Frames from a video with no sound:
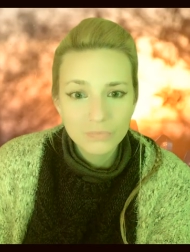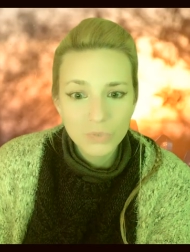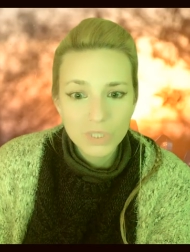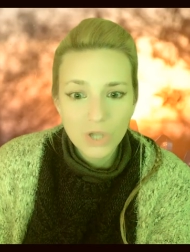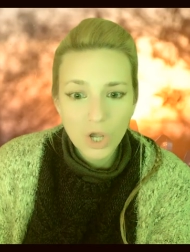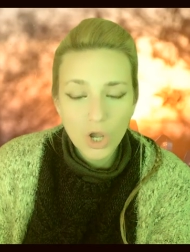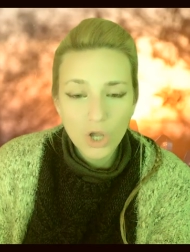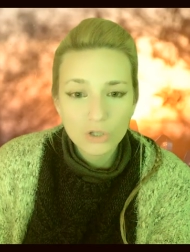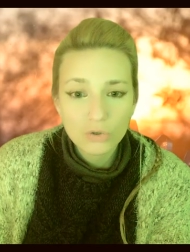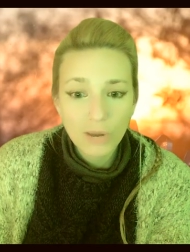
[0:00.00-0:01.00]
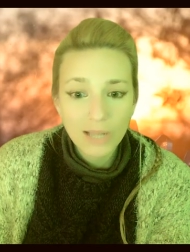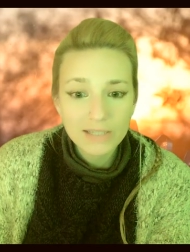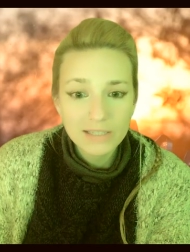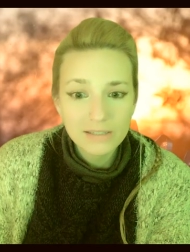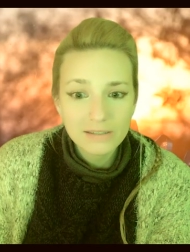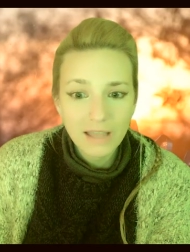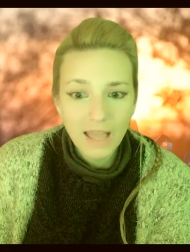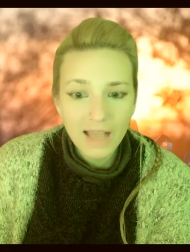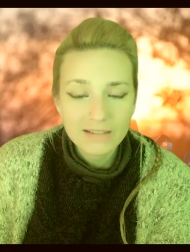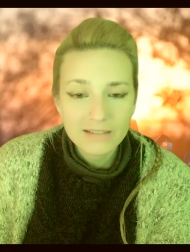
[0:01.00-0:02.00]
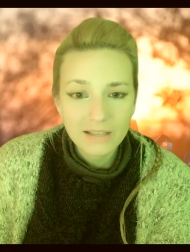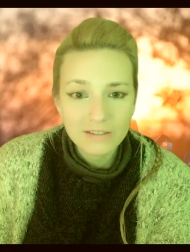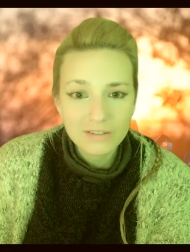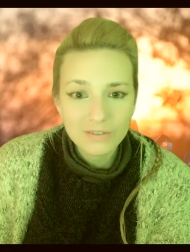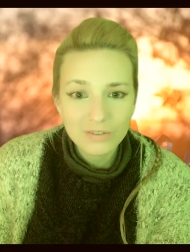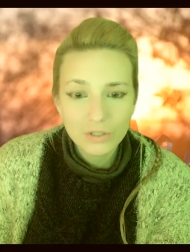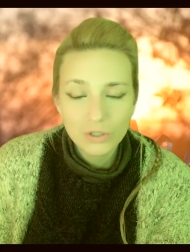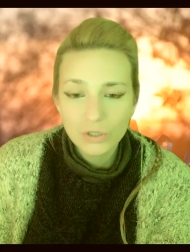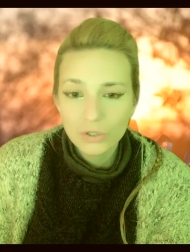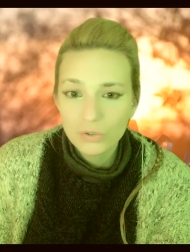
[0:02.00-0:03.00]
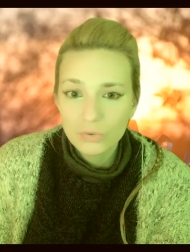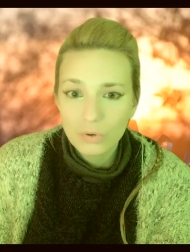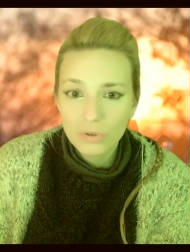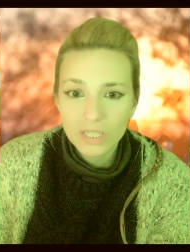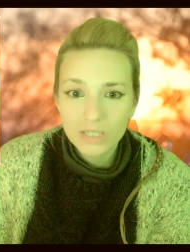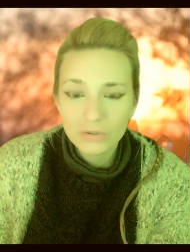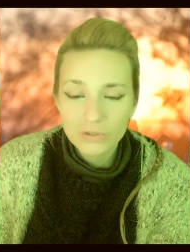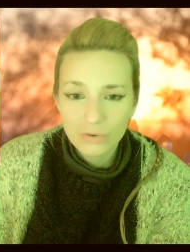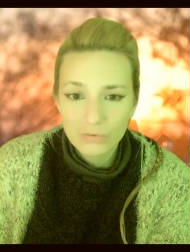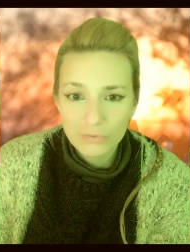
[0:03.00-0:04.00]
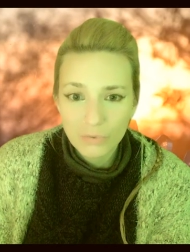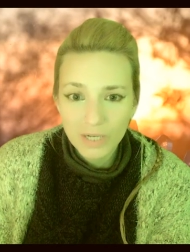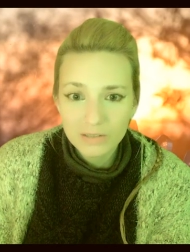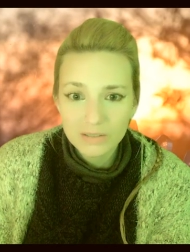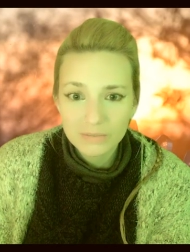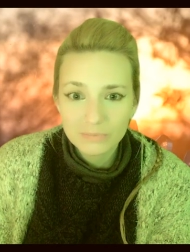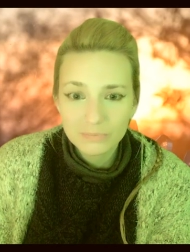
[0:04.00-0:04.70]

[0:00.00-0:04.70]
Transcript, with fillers: with ungranted access to our inner softwares.